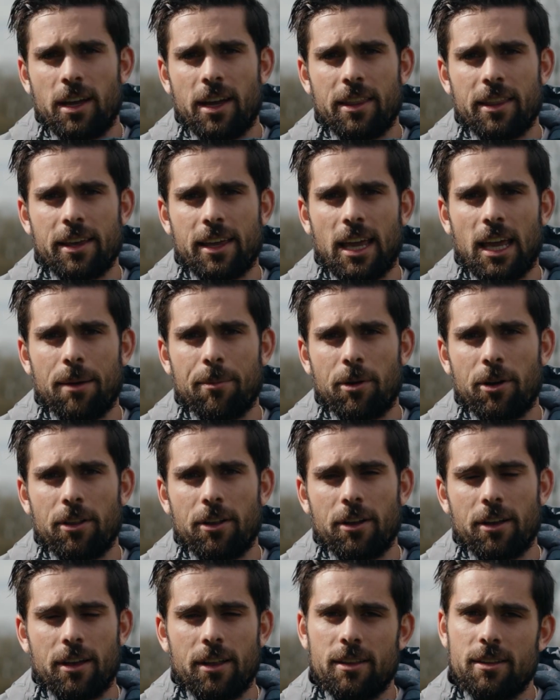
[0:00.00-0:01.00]
end the game
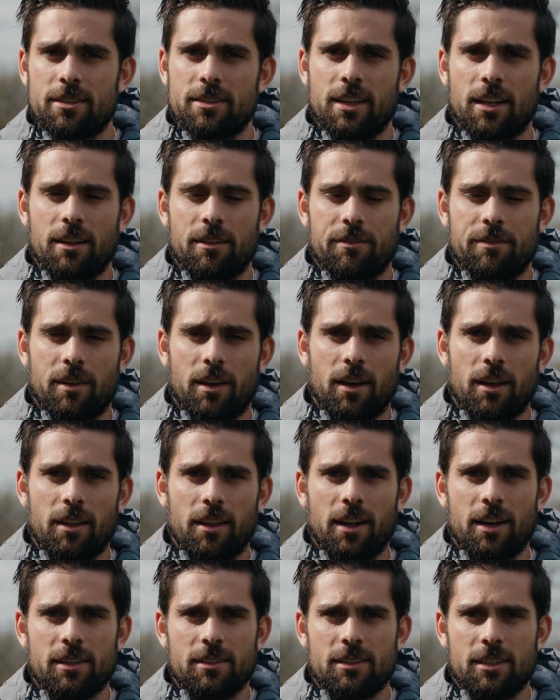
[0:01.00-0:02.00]
earlier instead of uh,
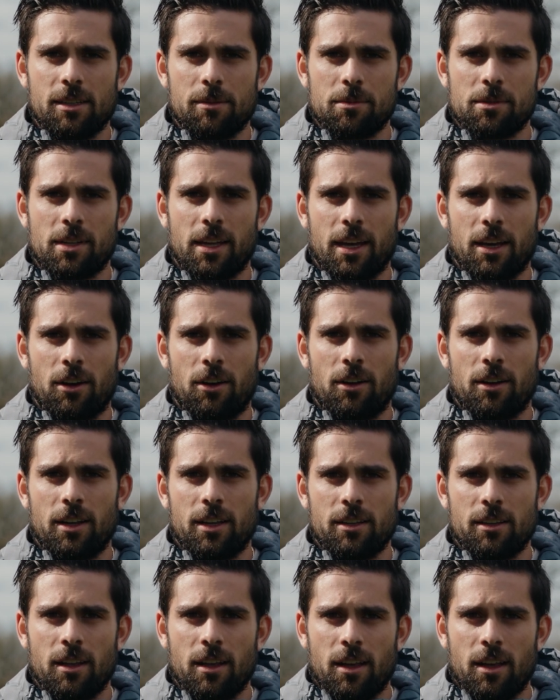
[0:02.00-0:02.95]
letting teams hang on and,